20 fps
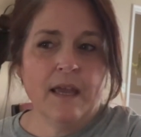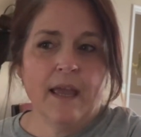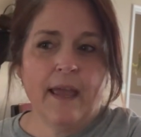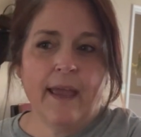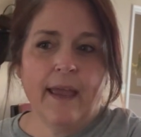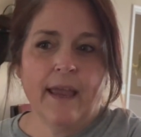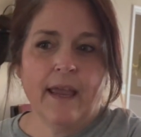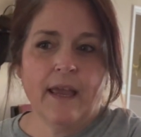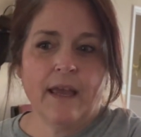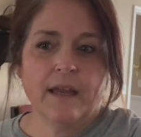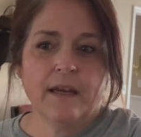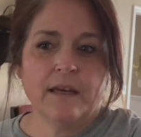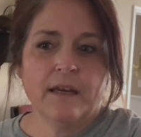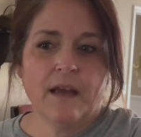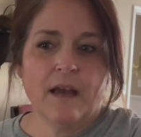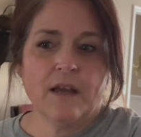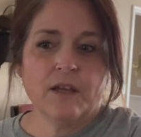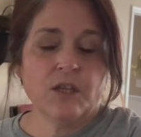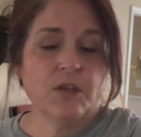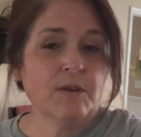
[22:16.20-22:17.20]
And
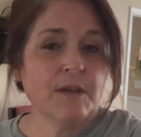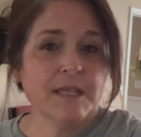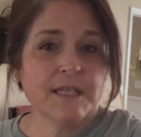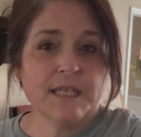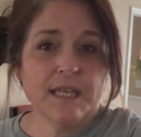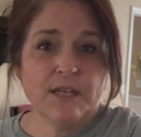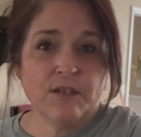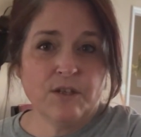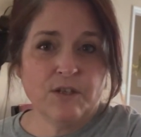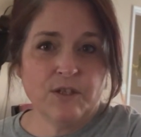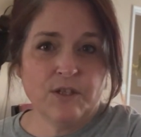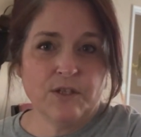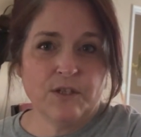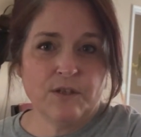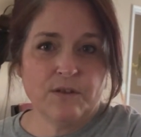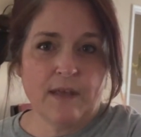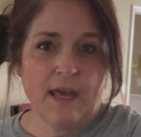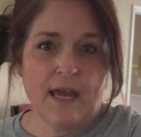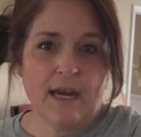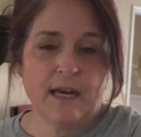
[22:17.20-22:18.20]
you continue to
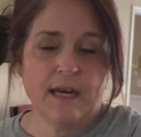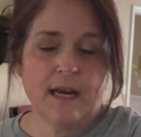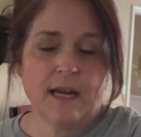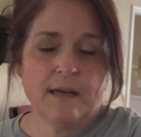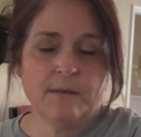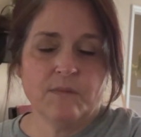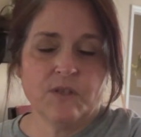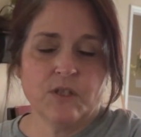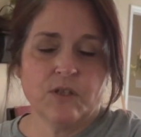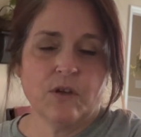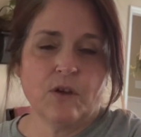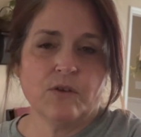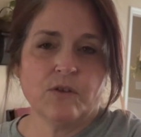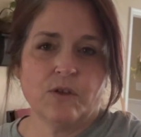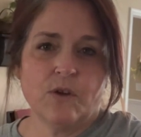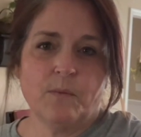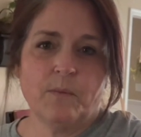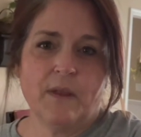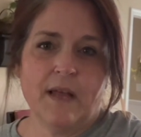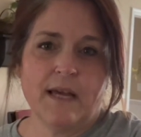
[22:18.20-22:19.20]
do that. And I'm so,
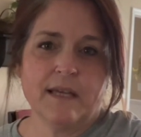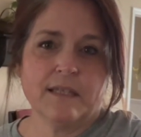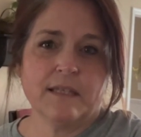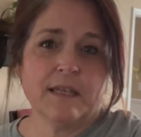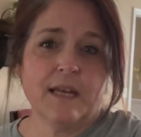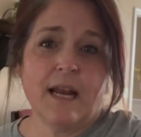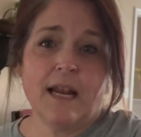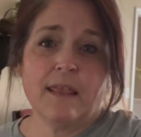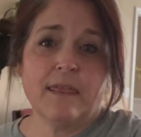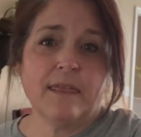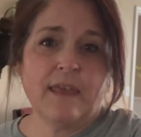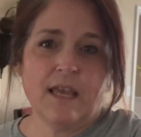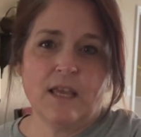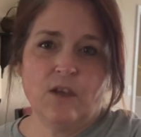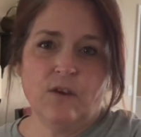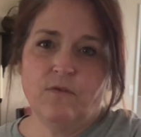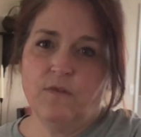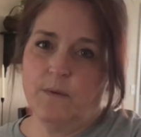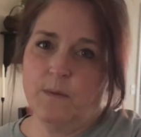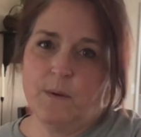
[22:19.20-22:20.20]
so blessed. And I thank
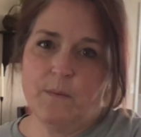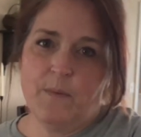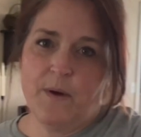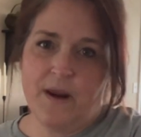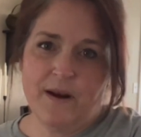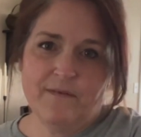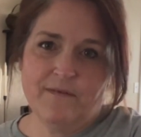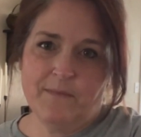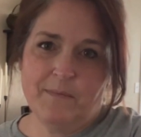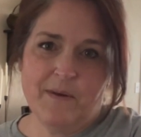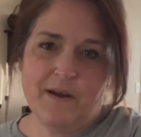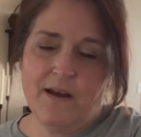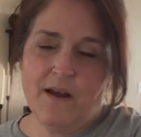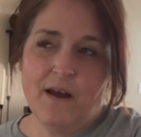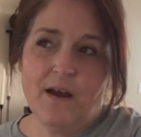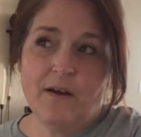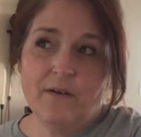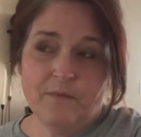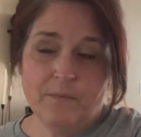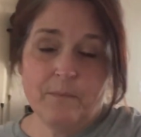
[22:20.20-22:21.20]
you from the bottom
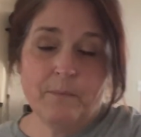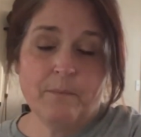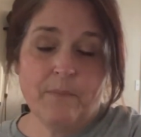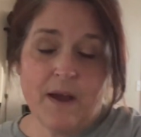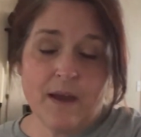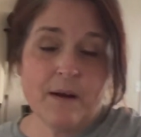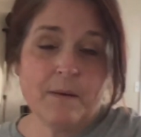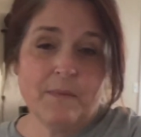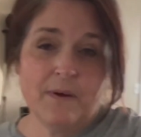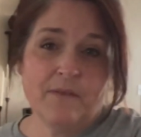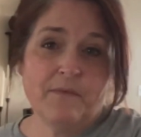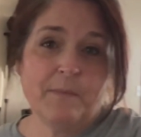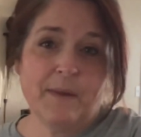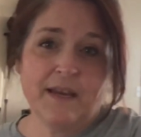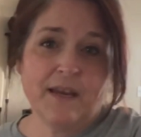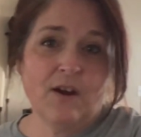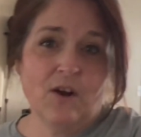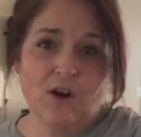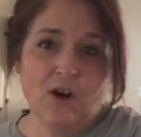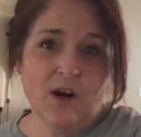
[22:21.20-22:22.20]
of my
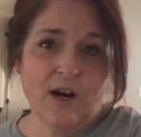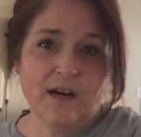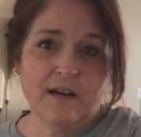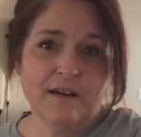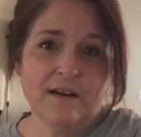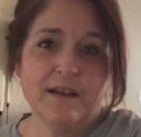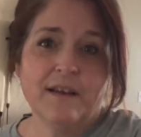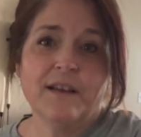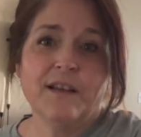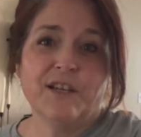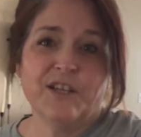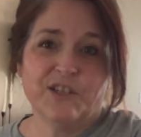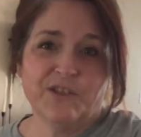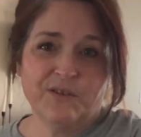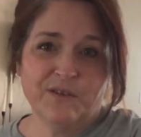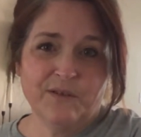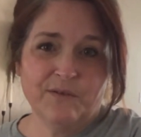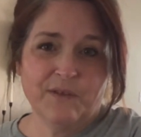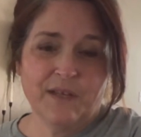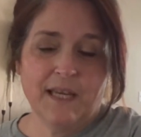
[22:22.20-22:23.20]
heart,
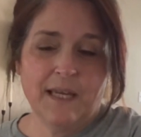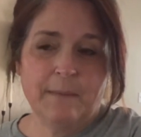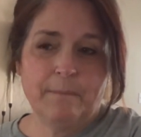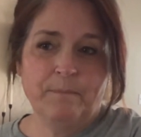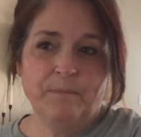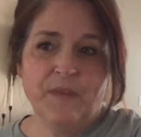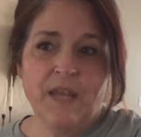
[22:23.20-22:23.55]
truly.